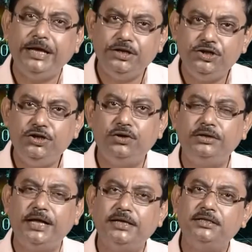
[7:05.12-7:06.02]

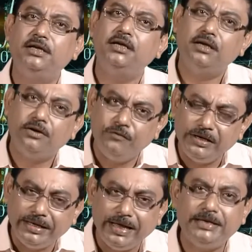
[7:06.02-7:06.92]
ensured that
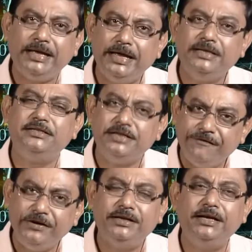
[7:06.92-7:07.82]
we'll get a head
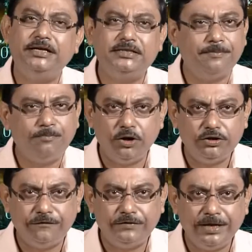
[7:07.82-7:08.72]
definitely at some
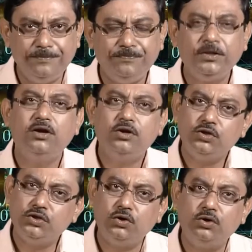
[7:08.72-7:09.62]
point of time.
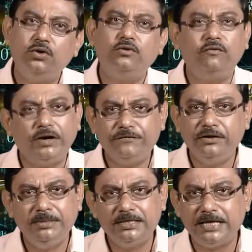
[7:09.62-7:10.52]
So what
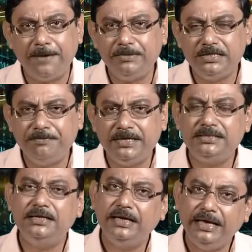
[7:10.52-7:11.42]
will be the sample
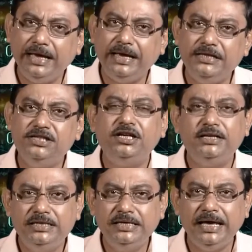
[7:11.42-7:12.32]
space? H,
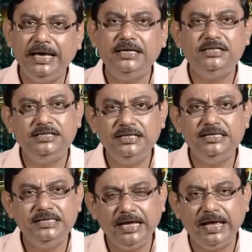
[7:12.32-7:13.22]
TH,
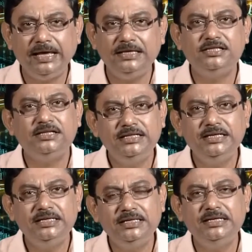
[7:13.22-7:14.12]
TTH,
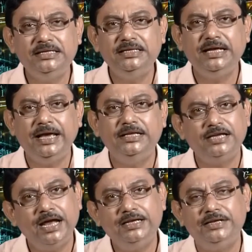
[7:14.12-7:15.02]

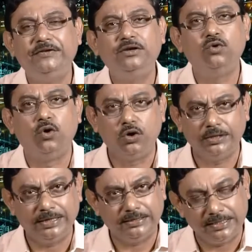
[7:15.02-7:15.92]
TTTH, and it will go on
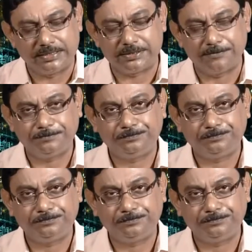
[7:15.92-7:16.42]
like this.